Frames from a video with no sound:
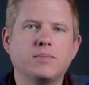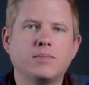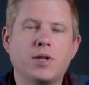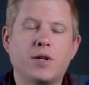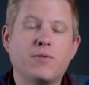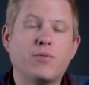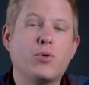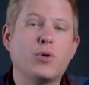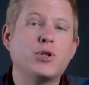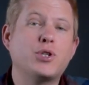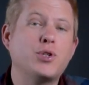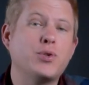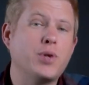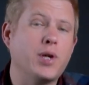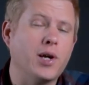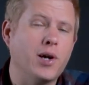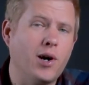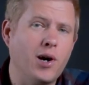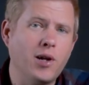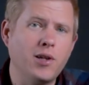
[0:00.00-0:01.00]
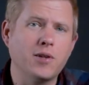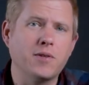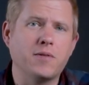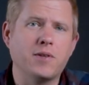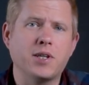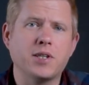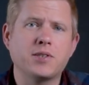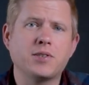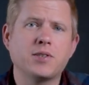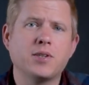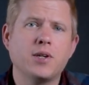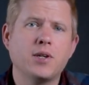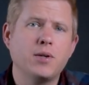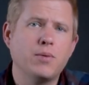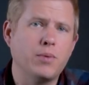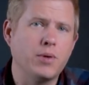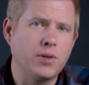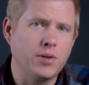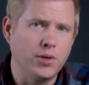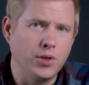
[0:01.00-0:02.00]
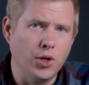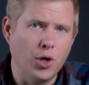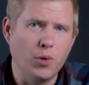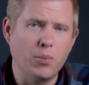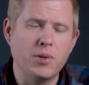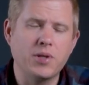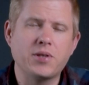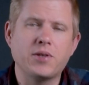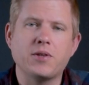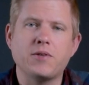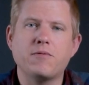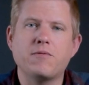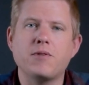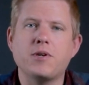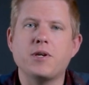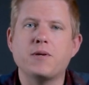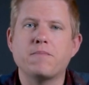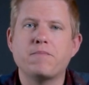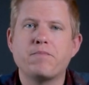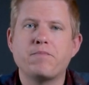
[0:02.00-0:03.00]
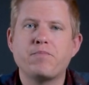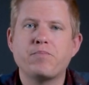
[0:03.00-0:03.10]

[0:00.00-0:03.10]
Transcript: And of course, you get all of this with no monthly fee,